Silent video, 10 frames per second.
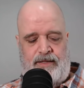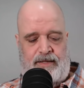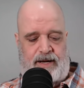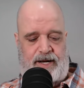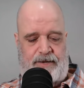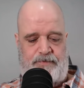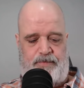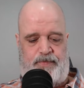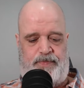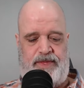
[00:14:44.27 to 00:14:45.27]
All right,
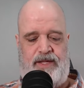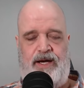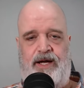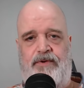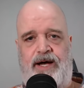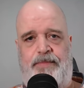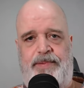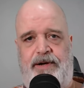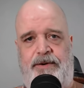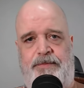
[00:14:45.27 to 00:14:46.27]
I'm going to wrap
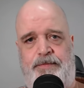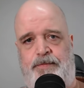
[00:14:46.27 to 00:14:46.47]
here.